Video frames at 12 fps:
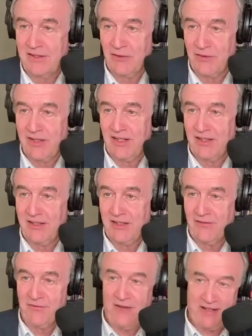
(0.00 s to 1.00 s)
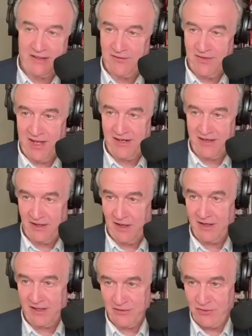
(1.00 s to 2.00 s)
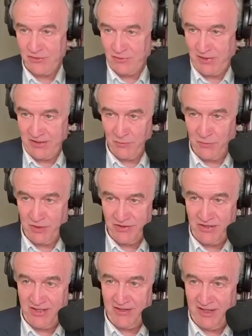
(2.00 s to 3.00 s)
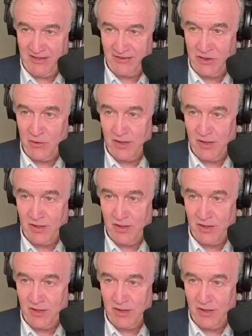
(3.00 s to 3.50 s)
the effect of that on interest rates and where you see things